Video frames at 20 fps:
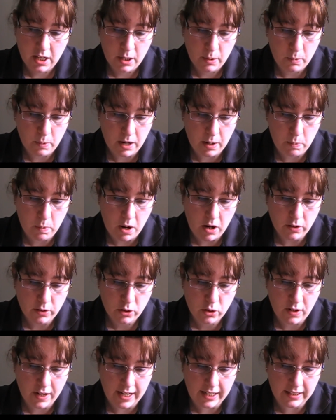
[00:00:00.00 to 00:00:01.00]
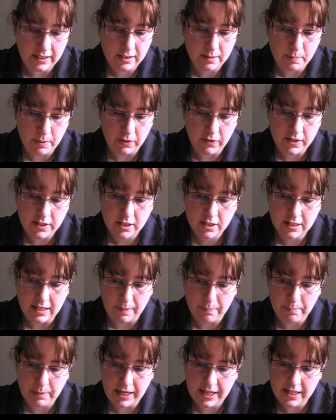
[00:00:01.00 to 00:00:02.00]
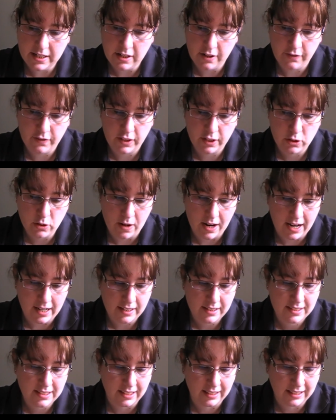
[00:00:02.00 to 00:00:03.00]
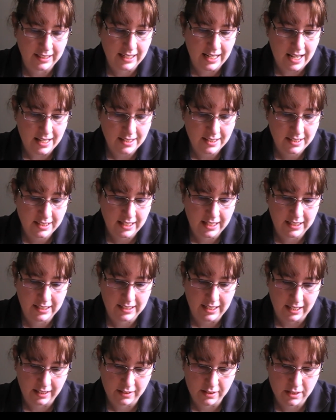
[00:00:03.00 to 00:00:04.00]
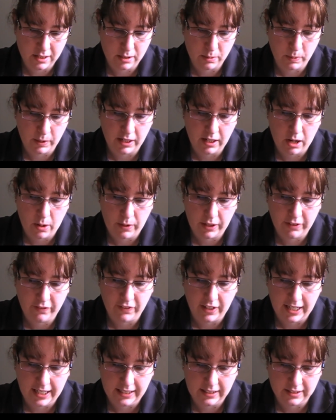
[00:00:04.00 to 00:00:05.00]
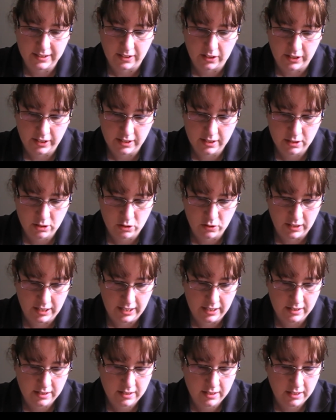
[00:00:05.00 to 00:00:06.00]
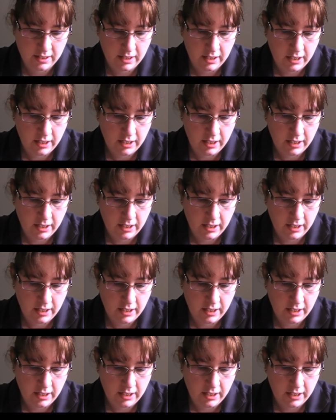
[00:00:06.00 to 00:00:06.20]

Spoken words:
where wild train spirits stampede over the tracks and glass-skinned dancers with glowing veins light the streets.